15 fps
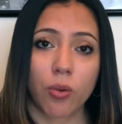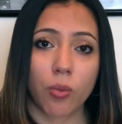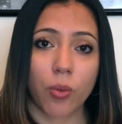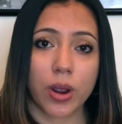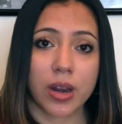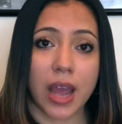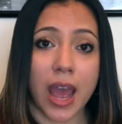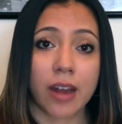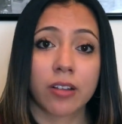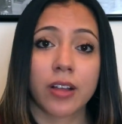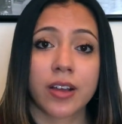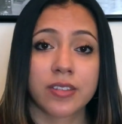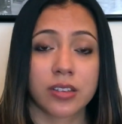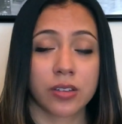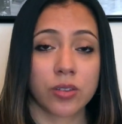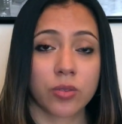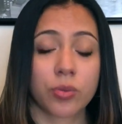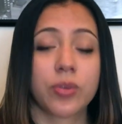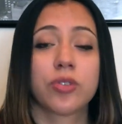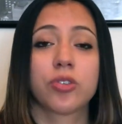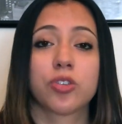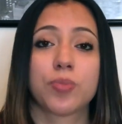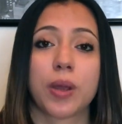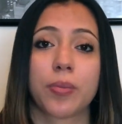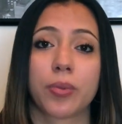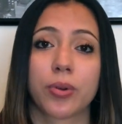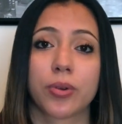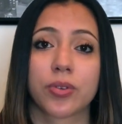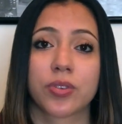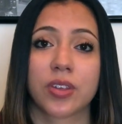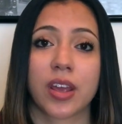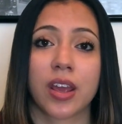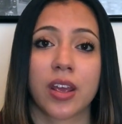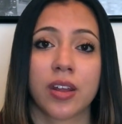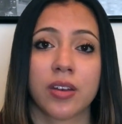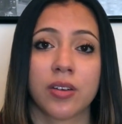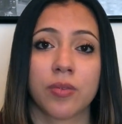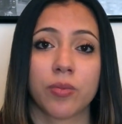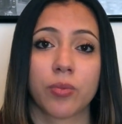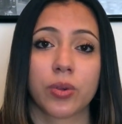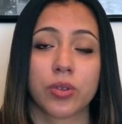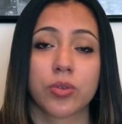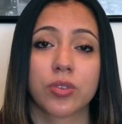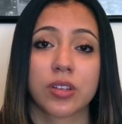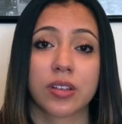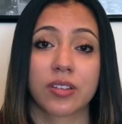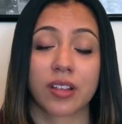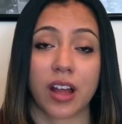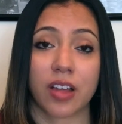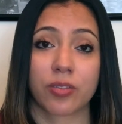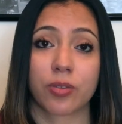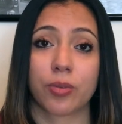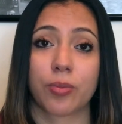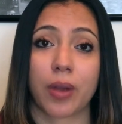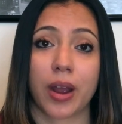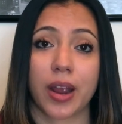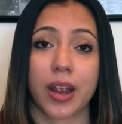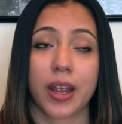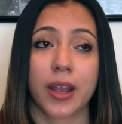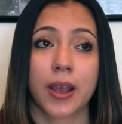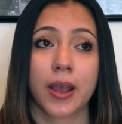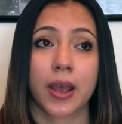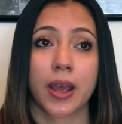when analyzing these research papers and when using this class for my